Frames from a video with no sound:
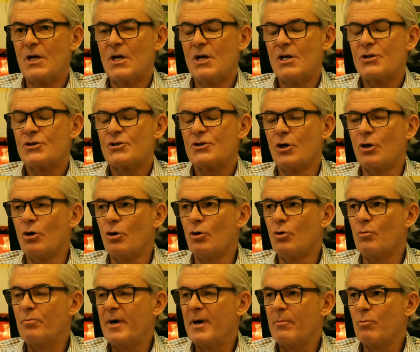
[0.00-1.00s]
So
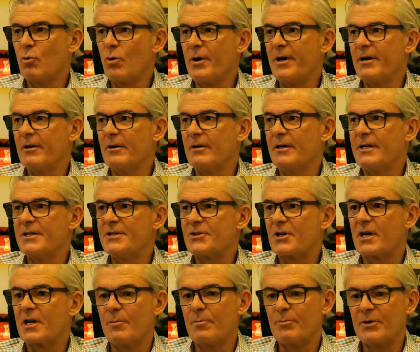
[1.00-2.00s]
PepWear is a
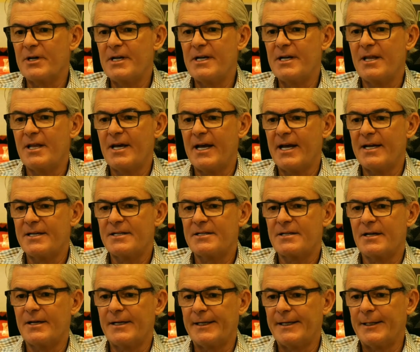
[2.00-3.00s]
company that
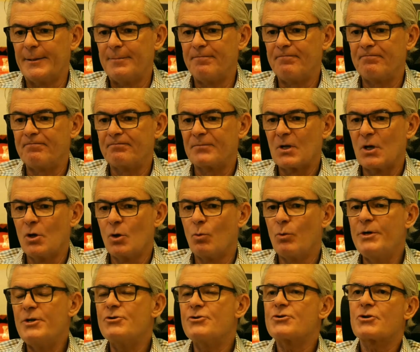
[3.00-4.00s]
we
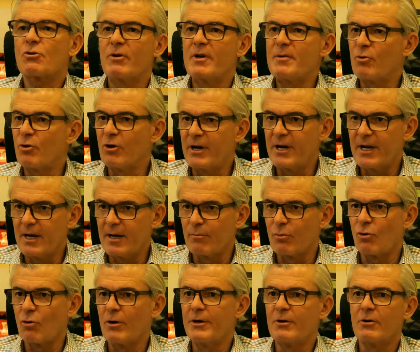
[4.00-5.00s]
do screen printing and
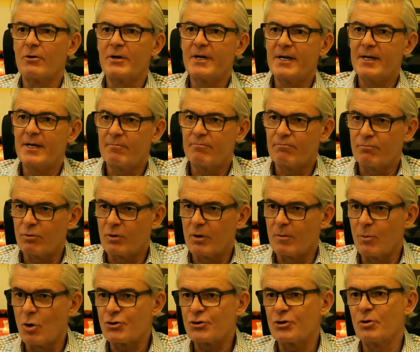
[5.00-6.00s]
embroidery,
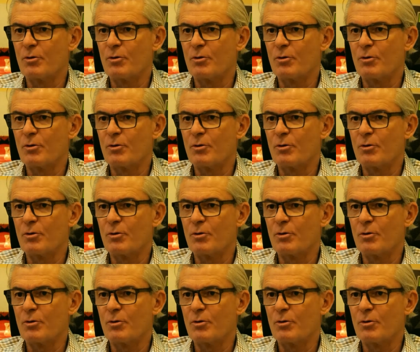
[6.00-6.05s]
promotional